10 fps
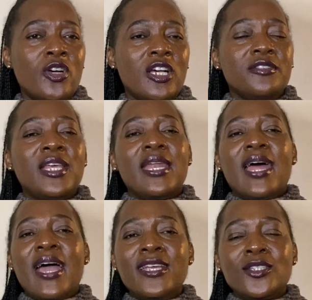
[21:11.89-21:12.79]
the
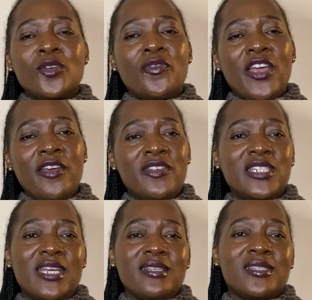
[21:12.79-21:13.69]
lines of
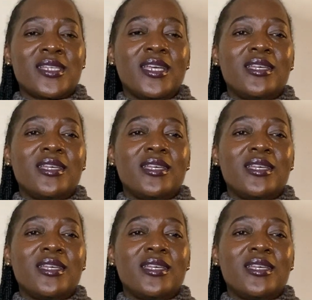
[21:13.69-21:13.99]
evidence